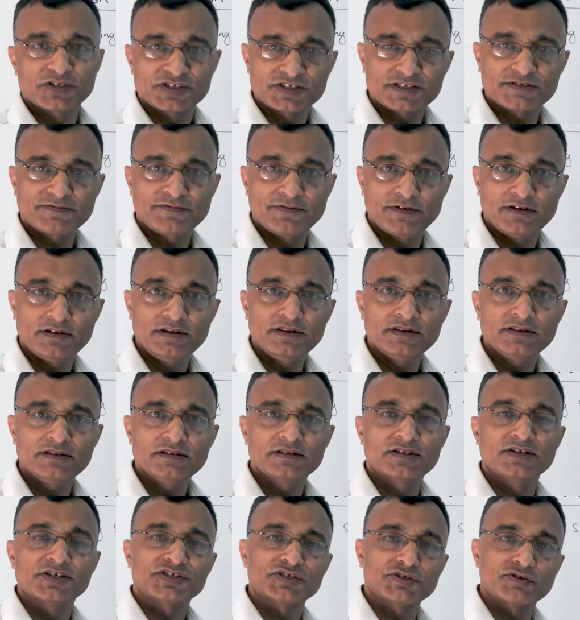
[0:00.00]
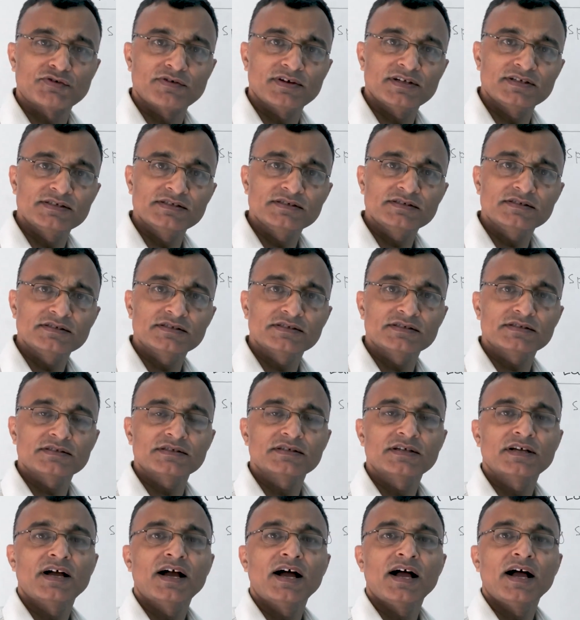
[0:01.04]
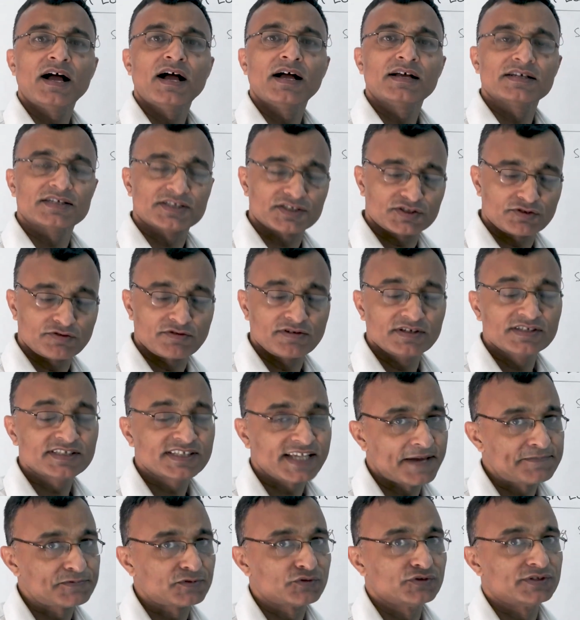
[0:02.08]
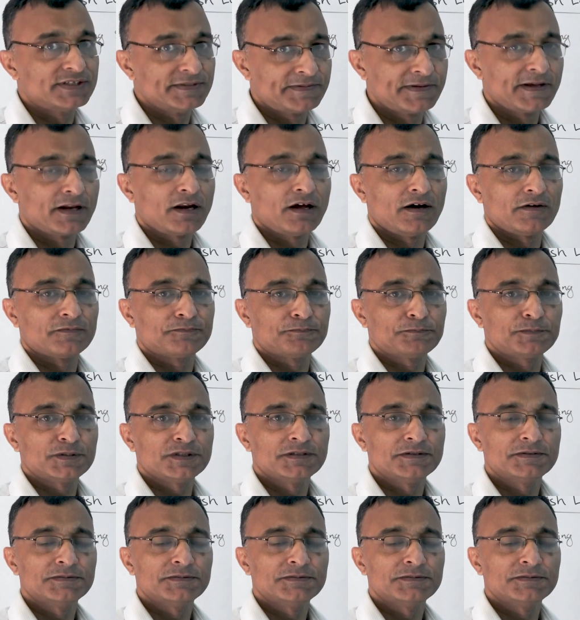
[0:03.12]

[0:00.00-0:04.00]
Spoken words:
First of all, the students have to develop